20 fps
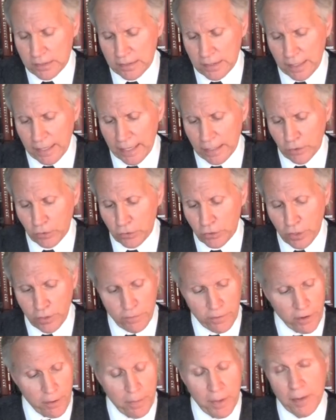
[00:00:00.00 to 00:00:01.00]
I don't know
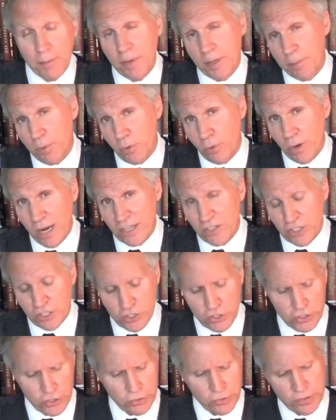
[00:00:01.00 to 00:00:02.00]
very many people who actually
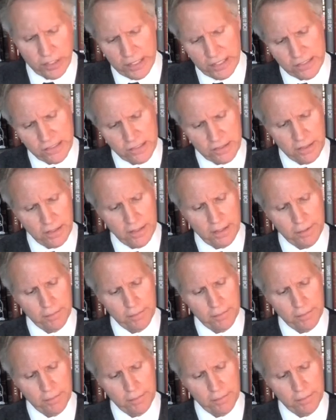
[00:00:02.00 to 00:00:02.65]
do this.